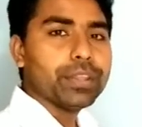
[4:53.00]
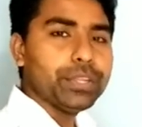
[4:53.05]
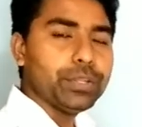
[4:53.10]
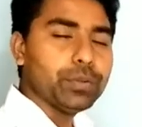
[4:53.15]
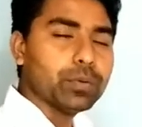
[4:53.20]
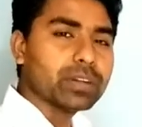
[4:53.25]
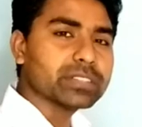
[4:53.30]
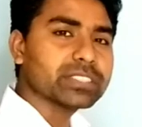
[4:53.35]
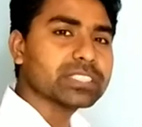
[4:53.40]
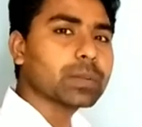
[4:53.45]

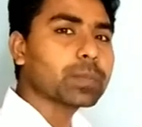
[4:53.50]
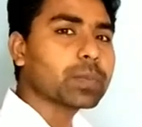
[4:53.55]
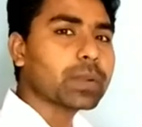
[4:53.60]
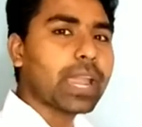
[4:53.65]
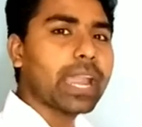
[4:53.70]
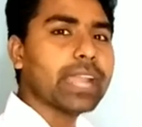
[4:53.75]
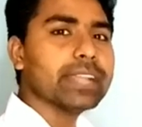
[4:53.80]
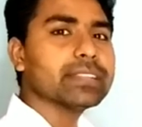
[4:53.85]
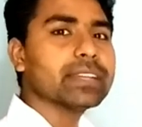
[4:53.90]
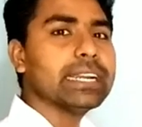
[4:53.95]
You are
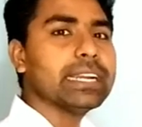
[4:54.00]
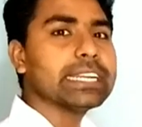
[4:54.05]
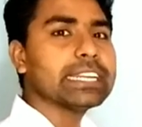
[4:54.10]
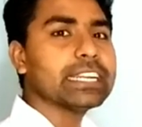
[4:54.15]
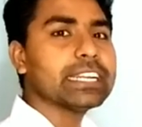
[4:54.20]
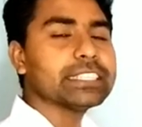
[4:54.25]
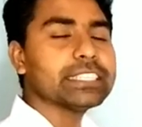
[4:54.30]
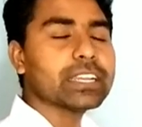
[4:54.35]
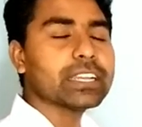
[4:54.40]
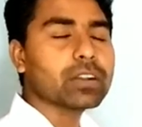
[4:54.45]
supplying the heat
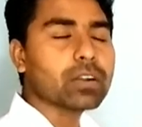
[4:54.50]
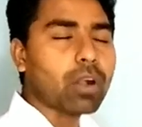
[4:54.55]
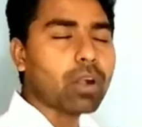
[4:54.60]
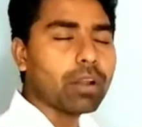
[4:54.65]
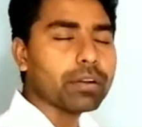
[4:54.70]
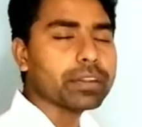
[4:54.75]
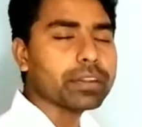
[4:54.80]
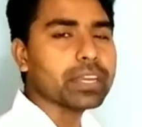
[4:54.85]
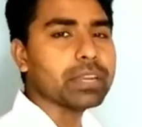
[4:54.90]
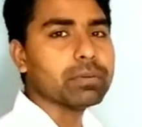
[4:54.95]
energy
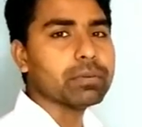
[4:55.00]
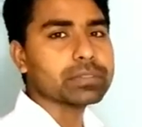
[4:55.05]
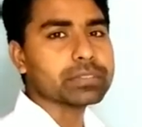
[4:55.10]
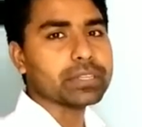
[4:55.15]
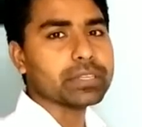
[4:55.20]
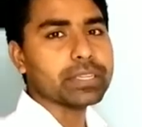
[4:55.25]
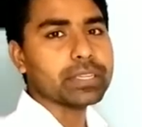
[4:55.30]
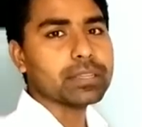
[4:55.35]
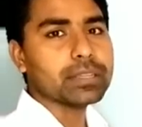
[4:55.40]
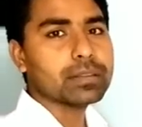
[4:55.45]

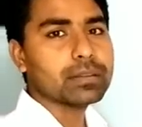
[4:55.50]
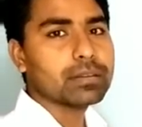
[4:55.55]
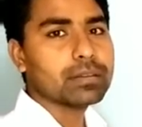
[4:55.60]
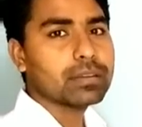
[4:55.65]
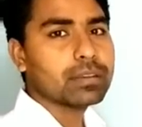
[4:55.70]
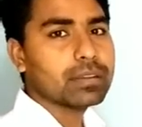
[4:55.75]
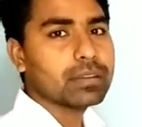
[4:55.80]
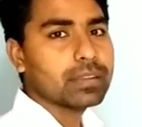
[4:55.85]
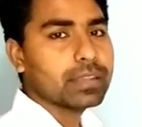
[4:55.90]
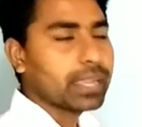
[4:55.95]
continuously.
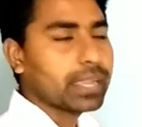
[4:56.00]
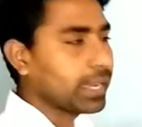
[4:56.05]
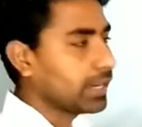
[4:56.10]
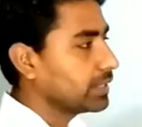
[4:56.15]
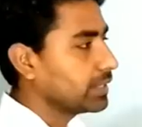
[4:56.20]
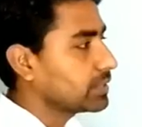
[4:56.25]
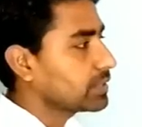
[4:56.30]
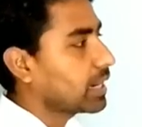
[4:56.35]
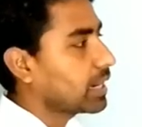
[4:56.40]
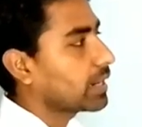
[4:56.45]

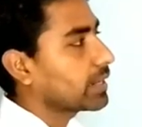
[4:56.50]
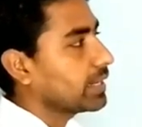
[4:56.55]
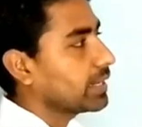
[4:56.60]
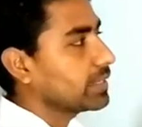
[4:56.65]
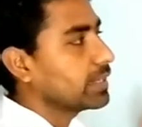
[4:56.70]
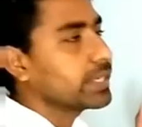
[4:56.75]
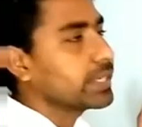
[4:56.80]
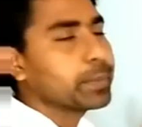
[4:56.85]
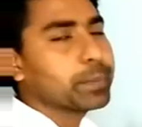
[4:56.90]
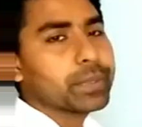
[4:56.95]
In
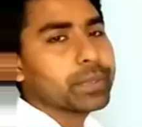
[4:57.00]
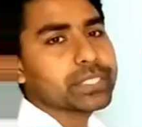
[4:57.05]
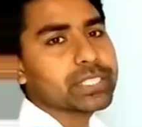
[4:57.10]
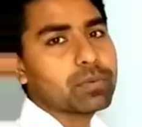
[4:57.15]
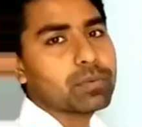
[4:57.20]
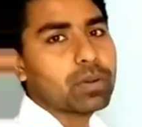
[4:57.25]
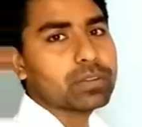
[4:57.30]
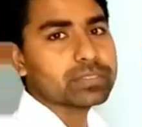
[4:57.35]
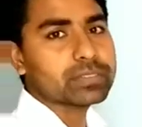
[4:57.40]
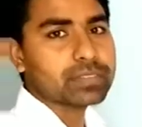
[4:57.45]
starting, the
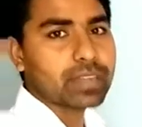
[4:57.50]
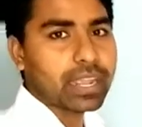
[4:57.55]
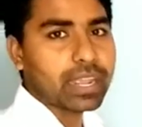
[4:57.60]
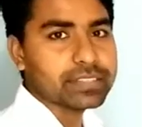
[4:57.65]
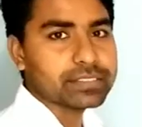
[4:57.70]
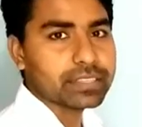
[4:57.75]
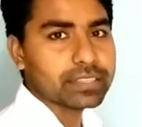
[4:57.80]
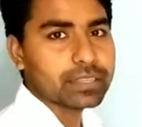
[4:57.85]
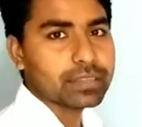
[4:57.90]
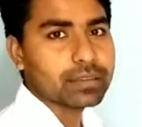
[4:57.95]
temperature was
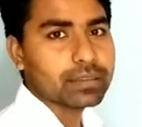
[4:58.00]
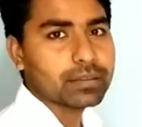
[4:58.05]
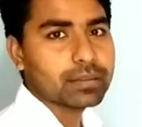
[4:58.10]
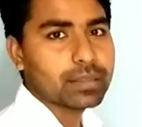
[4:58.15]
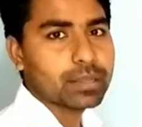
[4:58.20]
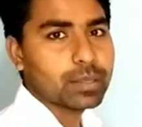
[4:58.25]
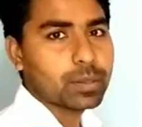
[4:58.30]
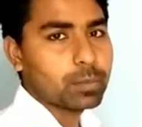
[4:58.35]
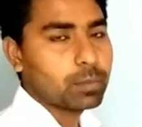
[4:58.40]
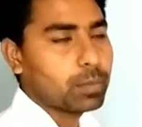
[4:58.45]
rising,
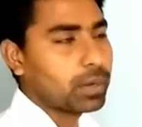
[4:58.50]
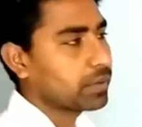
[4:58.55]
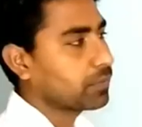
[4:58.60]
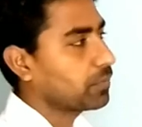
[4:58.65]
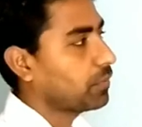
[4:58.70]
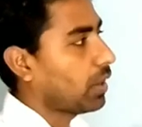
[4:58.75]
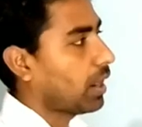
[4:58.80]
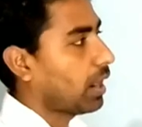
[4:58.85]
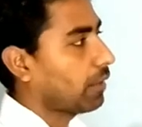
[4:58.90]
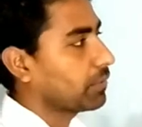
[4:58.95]

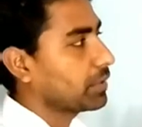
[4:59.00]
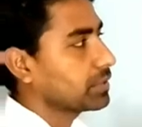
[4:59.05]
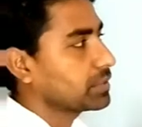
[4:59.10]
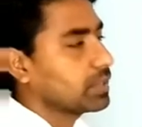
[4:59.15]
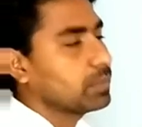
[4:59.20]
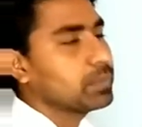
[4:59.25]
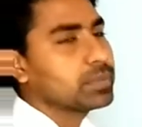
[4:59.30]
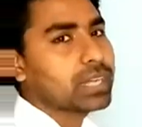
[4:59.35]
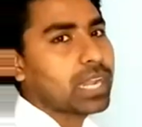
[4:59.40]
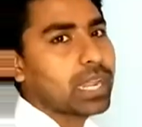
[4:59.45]
but after
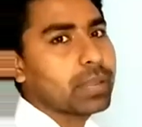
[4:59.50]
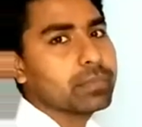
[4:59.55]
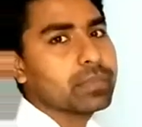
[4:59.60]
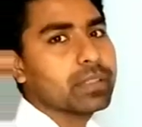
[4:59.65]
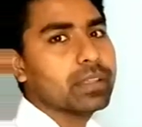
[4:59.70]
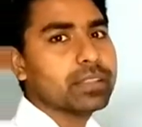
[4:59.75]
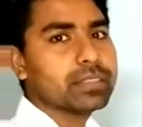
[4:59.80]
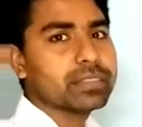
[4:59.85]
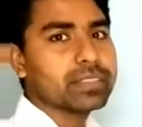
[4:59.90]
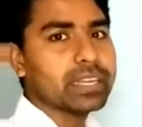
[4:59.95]
some time
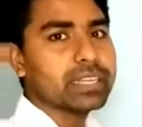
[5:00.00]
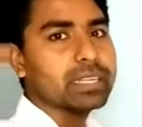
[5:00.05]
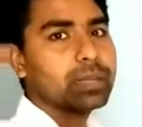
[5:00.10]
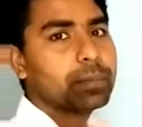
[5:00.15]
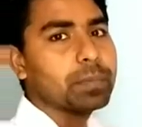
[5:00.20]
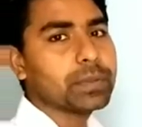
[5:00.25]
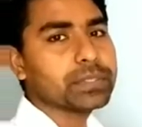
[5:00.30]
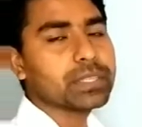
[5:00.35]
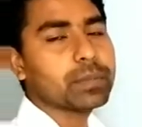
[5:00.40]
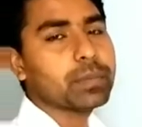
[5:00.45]
the
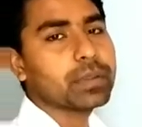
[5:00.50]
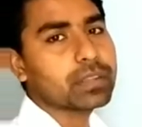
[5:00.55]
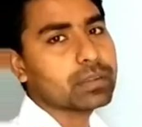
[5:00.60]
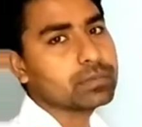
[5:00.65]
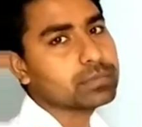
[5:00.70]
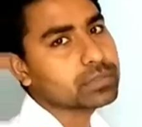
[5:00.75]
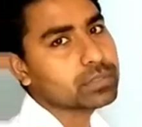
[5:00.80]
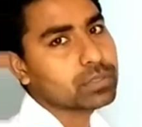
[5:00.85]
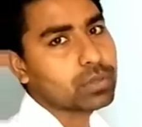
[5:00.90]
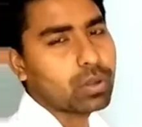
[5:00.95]
temperature
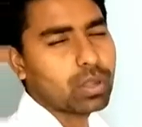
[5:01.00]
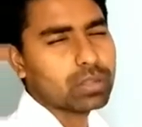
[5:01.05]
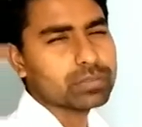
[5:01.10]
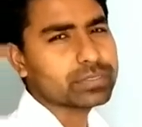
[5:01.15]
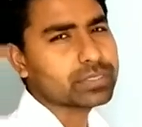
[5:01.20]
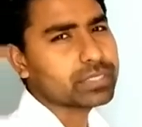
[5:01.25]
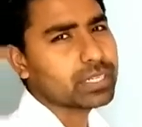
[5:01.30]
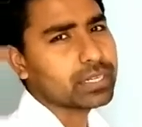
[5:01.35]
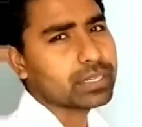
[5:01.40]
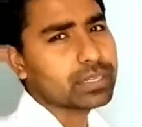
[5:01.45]
becomes
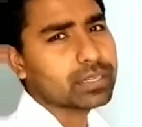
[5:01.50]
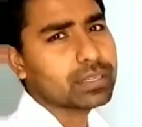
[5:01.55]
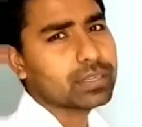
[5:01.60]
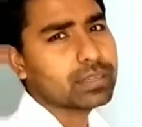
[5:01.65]
constant.